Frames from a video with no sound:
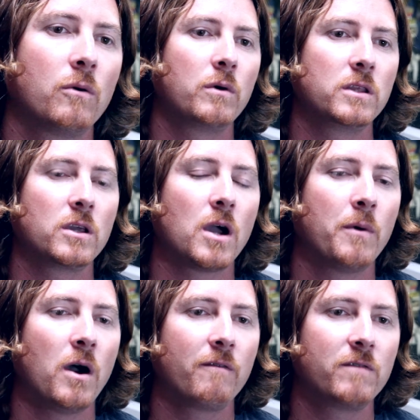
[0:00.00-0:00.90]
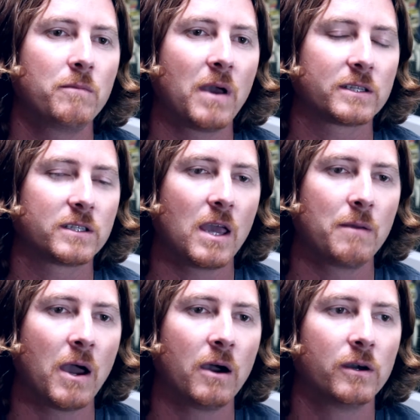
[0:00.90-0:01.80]
When the Yamaha VMax
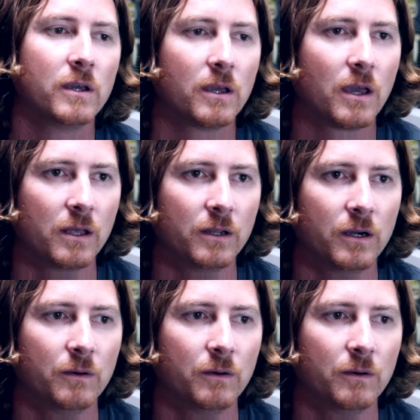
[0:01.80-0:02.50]
came out, and